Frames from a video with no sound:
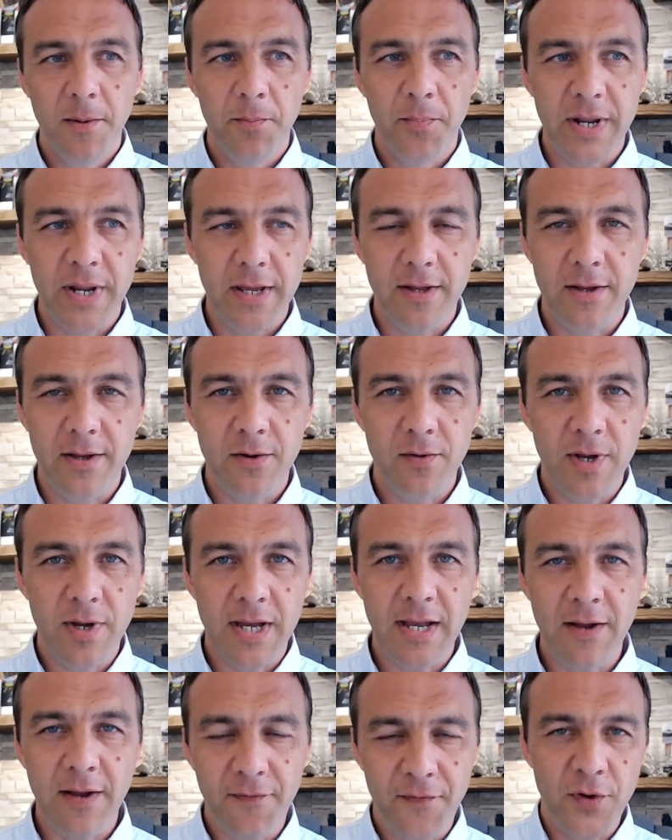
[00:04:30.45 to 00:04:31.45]
But
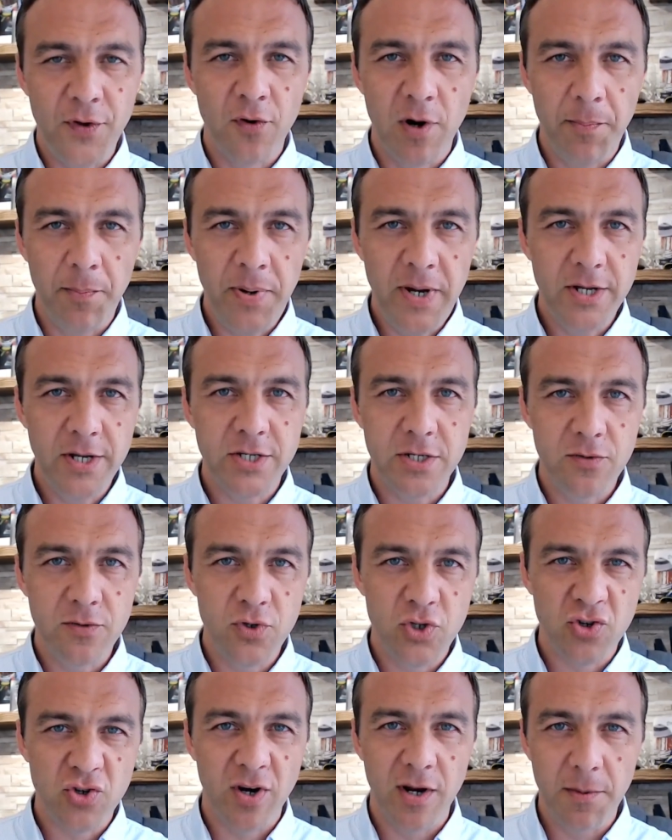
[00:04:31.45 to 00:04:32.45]
if you're a person
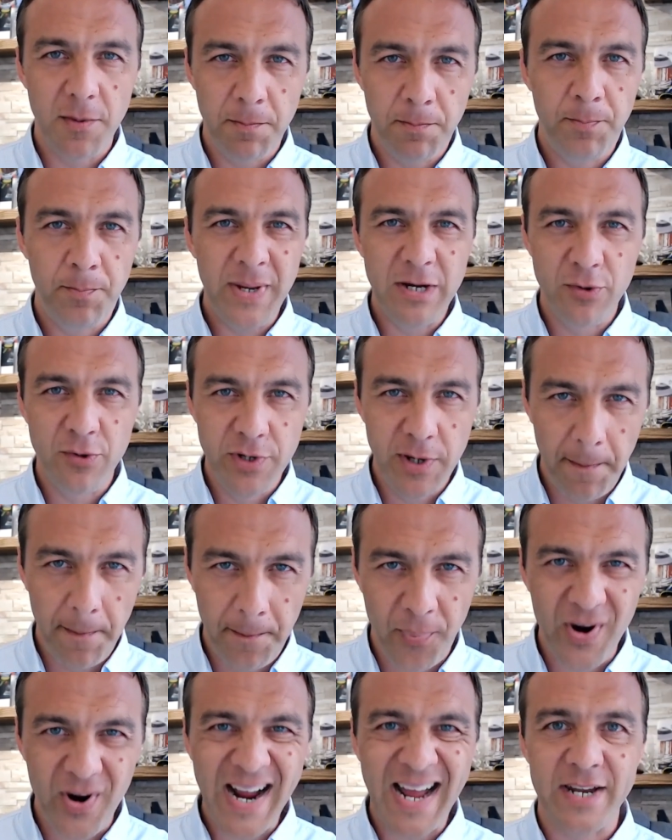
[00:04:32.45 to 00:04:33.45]
who's trying to build a
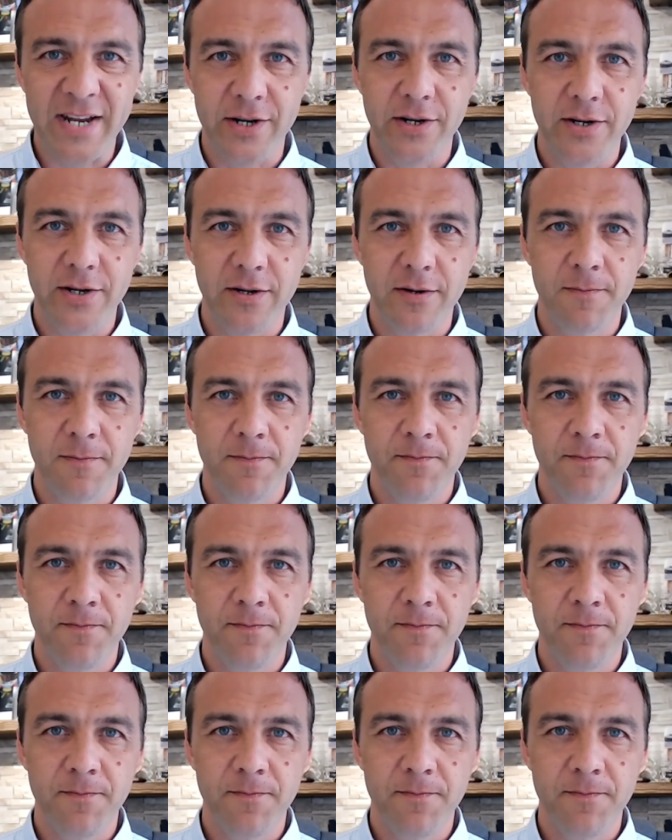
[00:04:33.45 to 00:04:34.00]
brand,